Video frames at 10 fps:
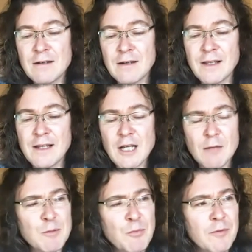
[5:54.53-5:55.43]
And then there
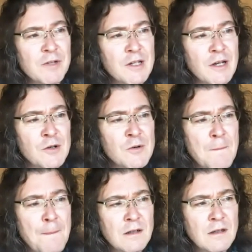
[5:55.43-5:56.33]
comes a point when you go,
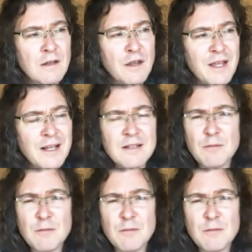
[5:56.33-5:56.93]
the things